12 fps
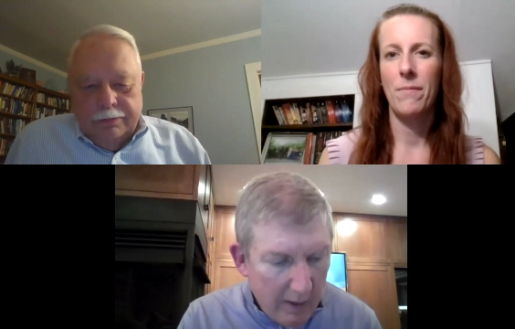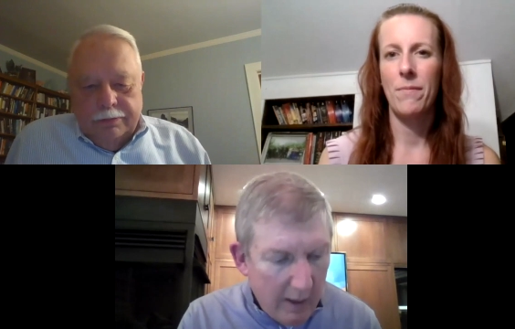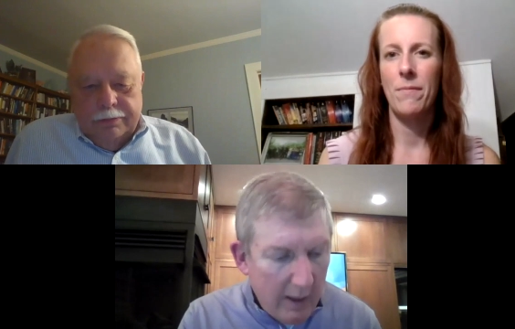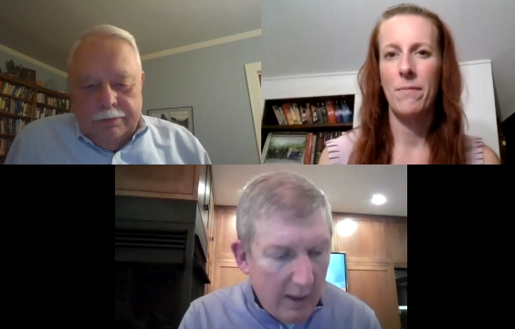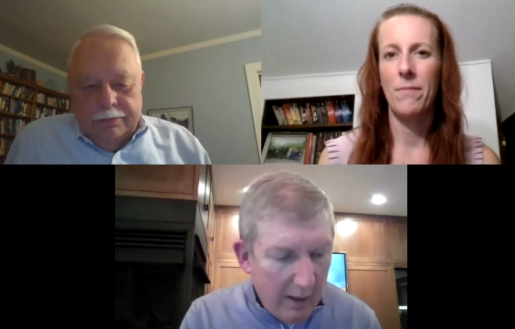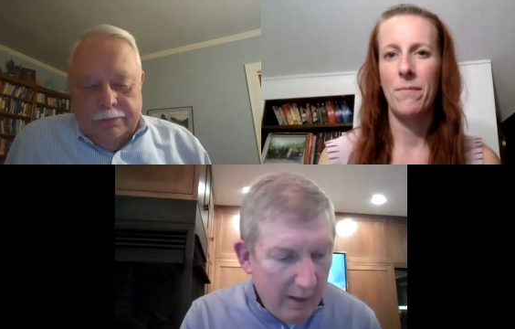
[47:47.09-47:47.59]

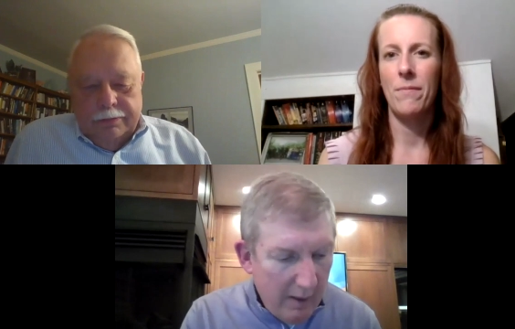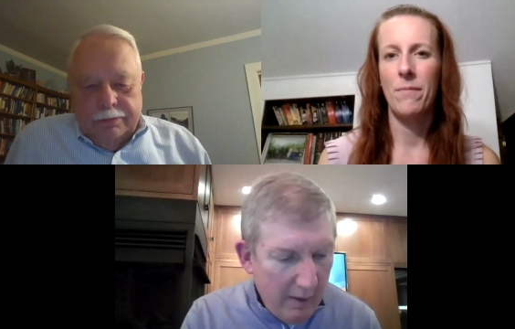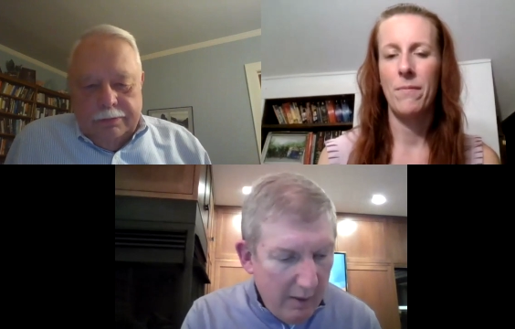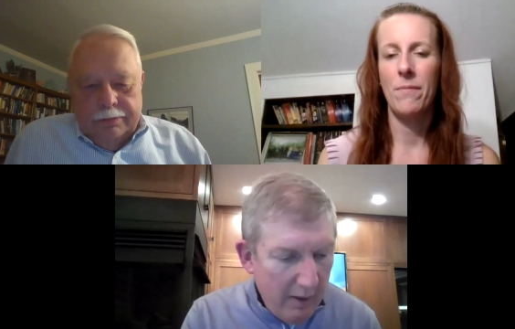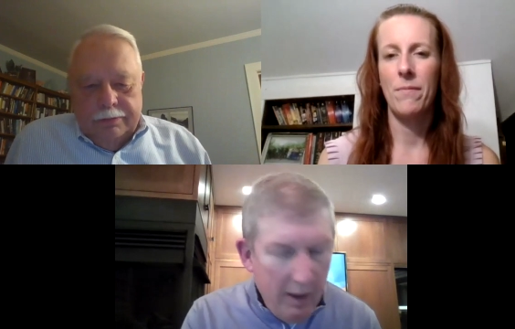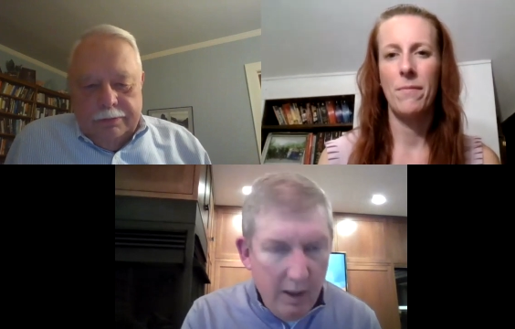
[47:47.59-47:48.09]
Speaker 1: uh,
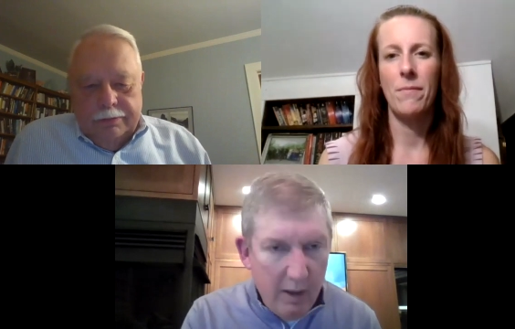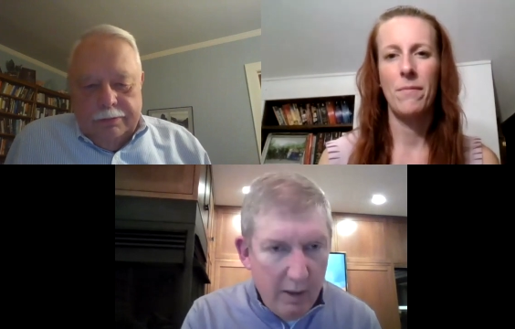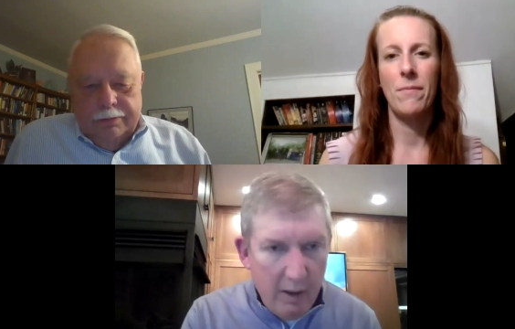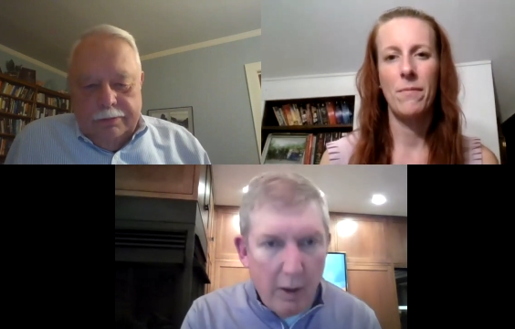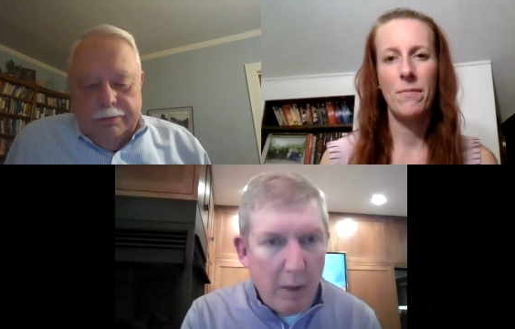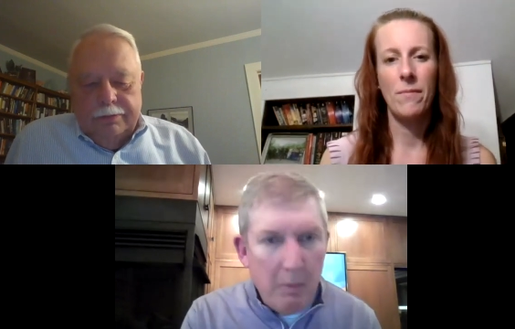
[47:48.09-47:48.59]
the,
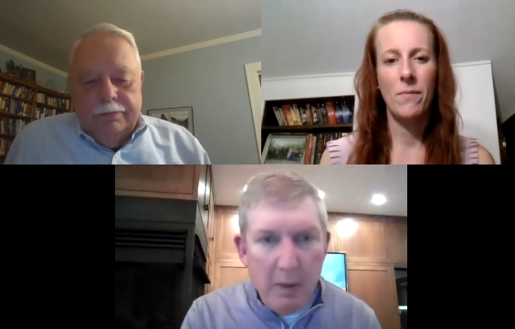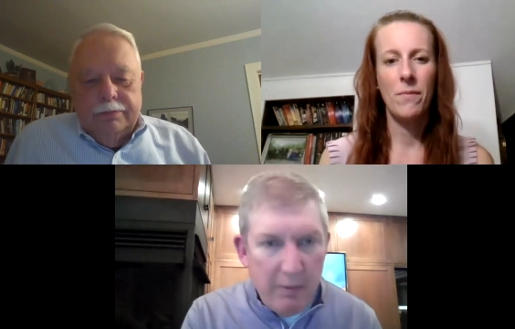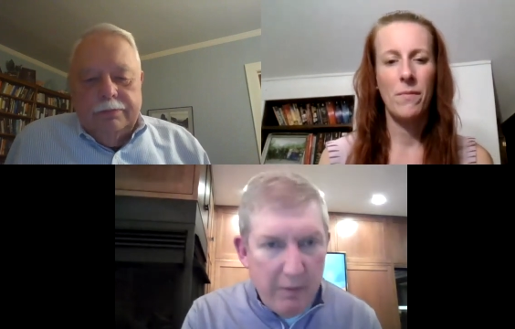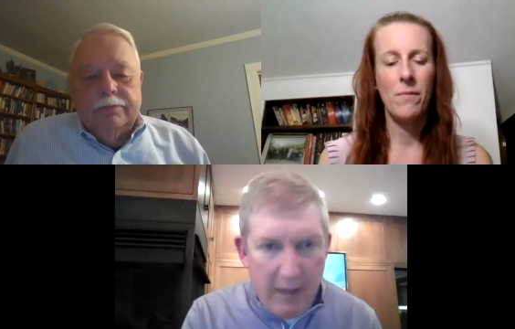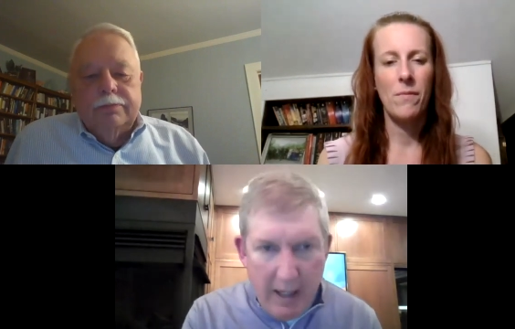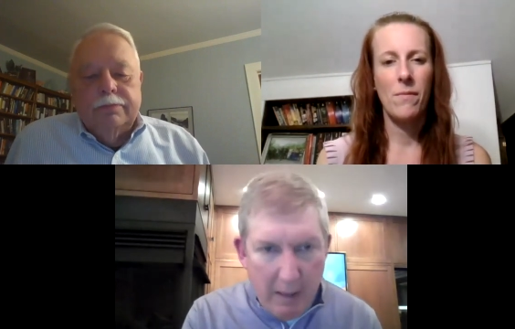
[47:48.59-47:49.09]
the urban
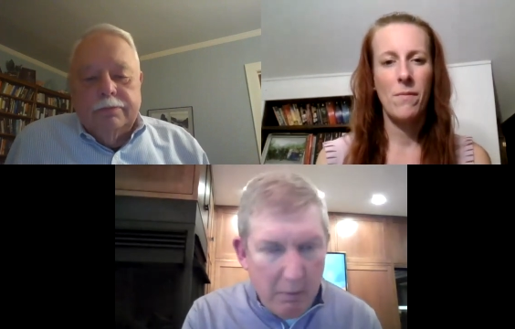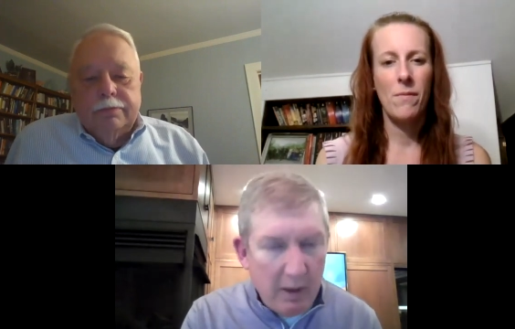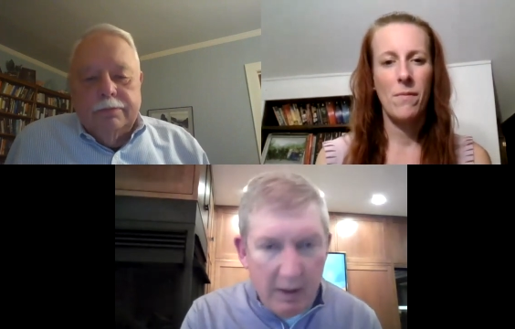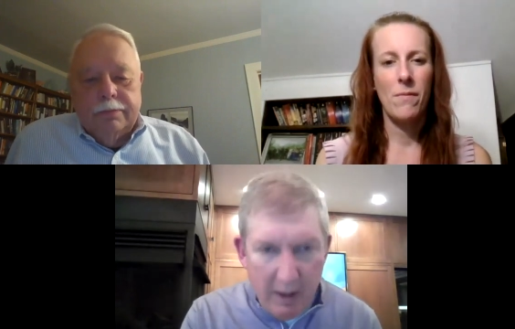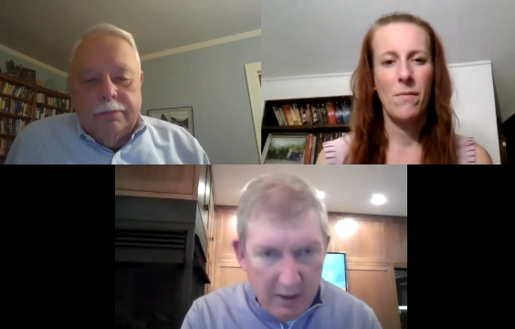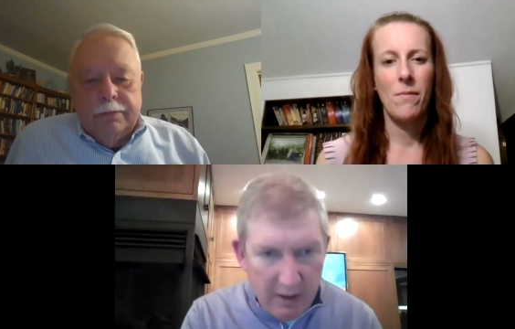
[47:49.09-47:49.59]

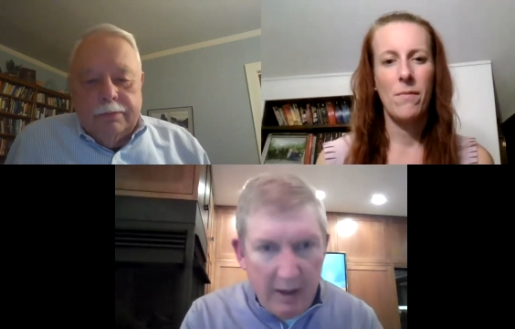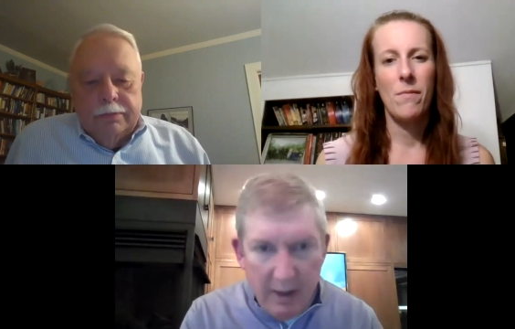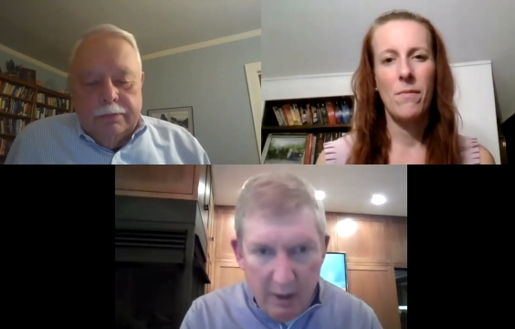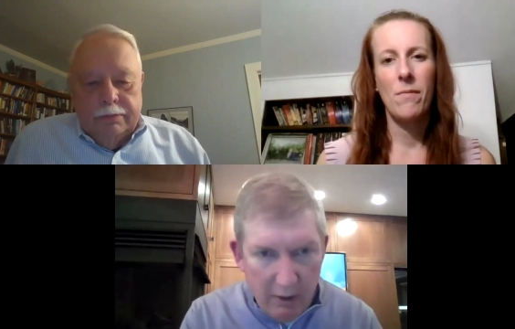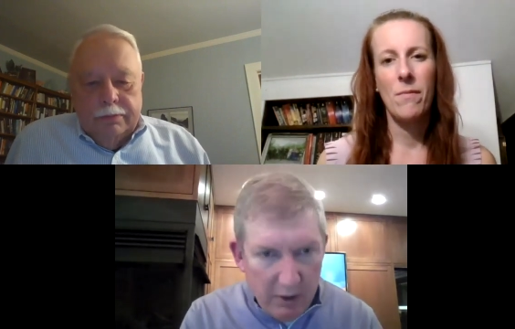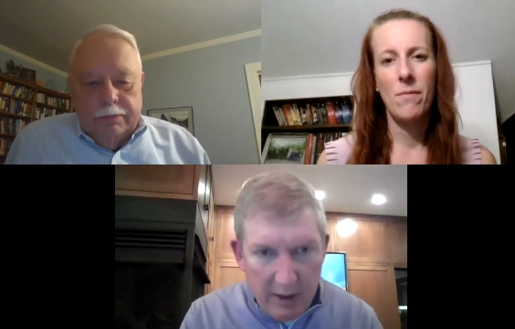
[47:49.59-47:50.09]
fabric that's on
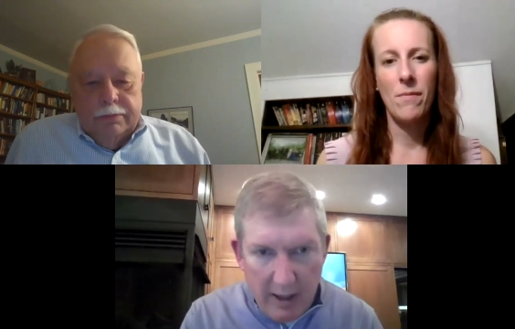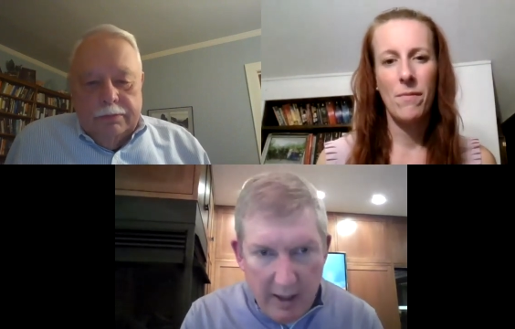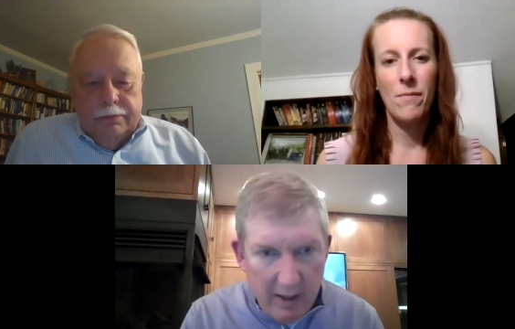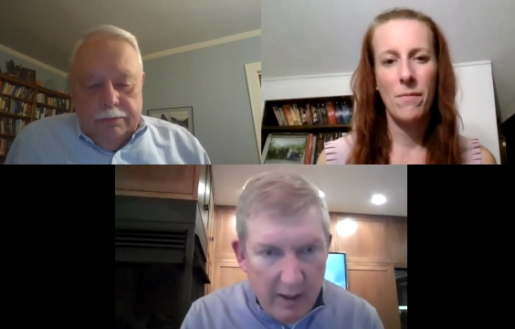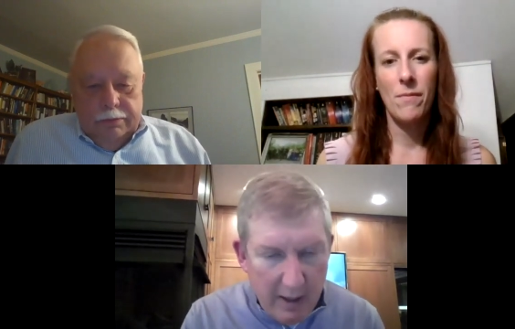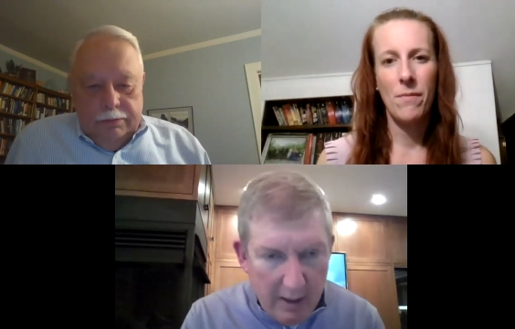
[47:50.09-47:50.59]
either side
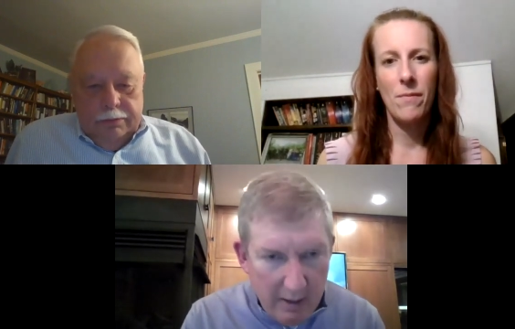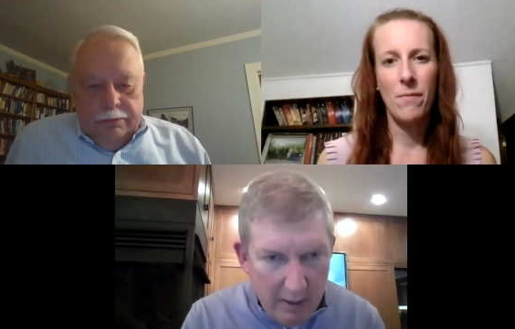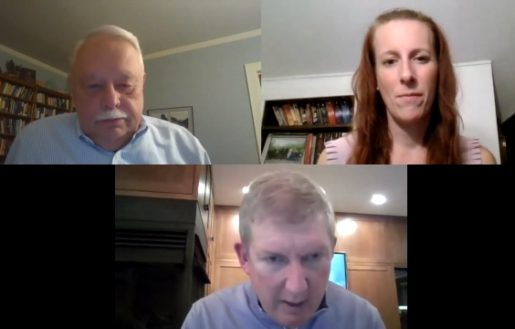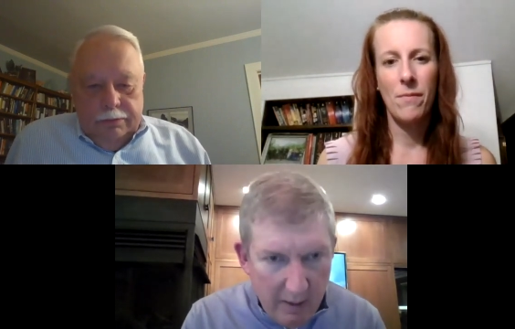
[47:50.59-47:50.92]
of that,